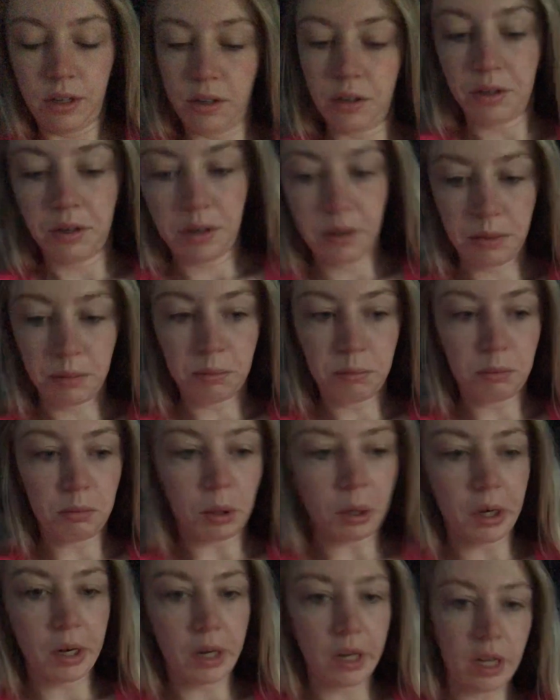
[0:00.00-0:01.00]
Good
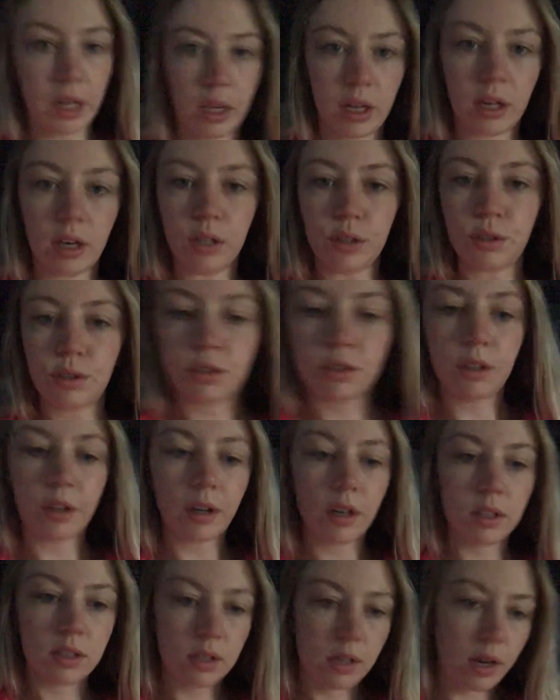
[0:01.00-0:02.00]
morning. It is
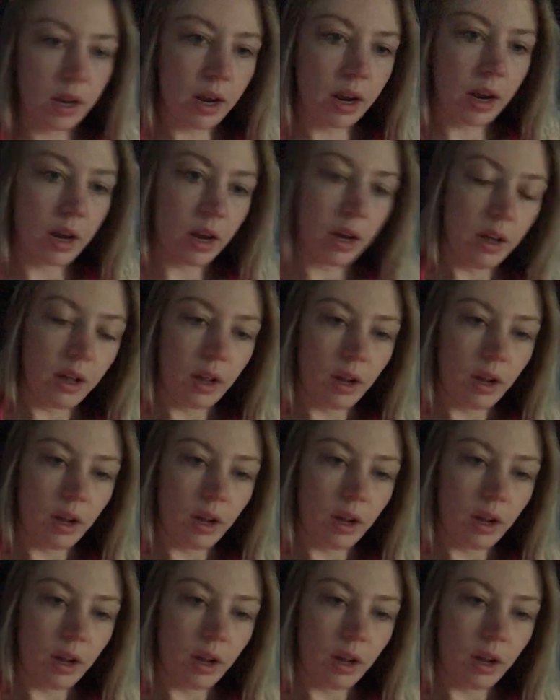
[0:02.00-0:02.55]
Thursday.